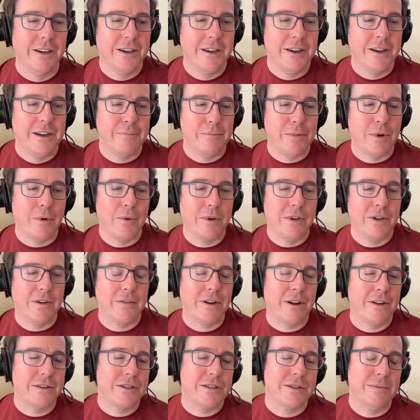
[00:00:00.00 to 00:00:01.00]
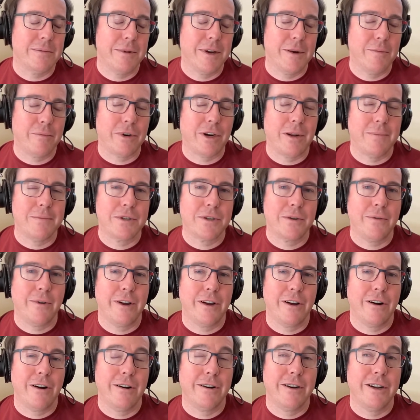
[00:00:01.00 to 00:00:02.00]
But when you've got so many problems
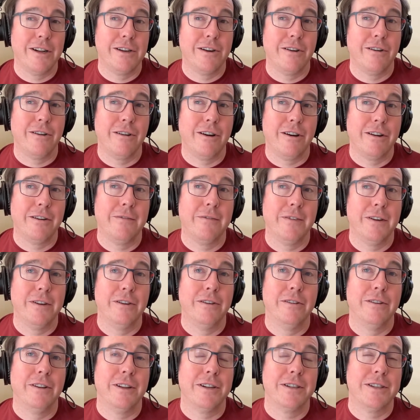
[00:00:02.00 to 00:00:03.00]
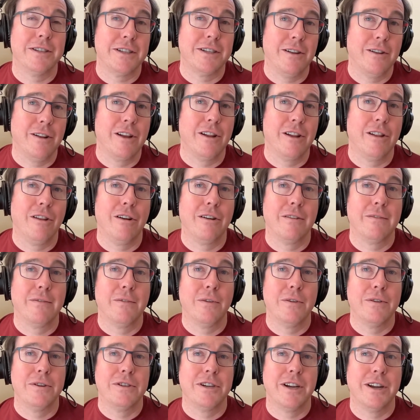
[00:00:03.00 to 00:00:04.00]
going on and you're not a vendor that's selling
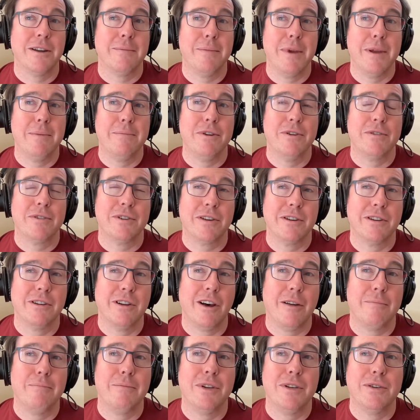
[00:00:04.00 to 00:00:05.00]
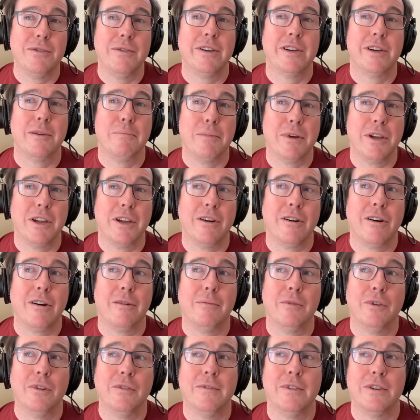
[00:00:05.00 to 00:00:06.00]
Log4j, maybe you should not be doing a PR
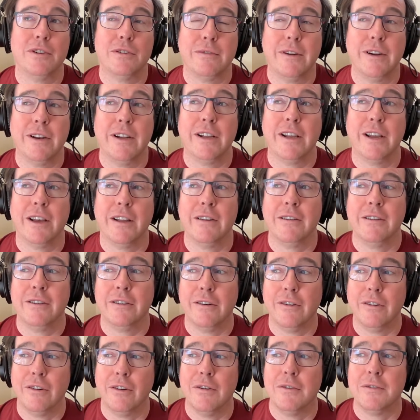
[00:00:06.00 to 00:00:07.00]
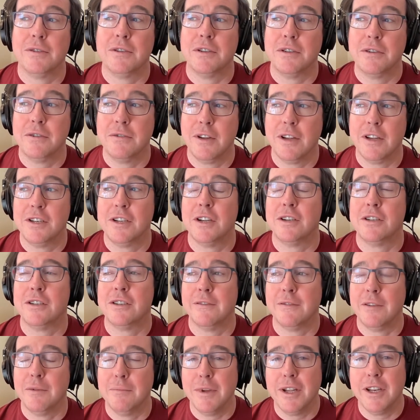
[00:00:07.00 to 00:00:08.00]
move and trying to get your nose into the
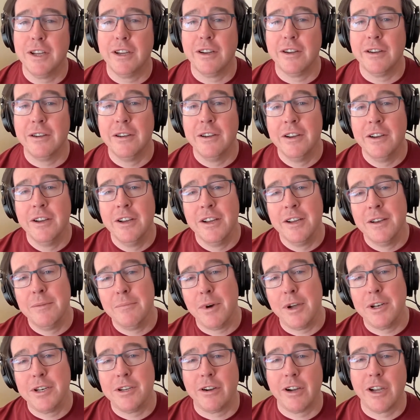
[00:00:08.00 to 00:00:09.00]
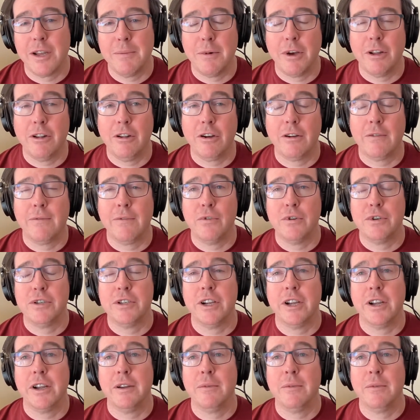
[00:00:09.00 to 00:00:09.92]
attention of the media by talking about Log4j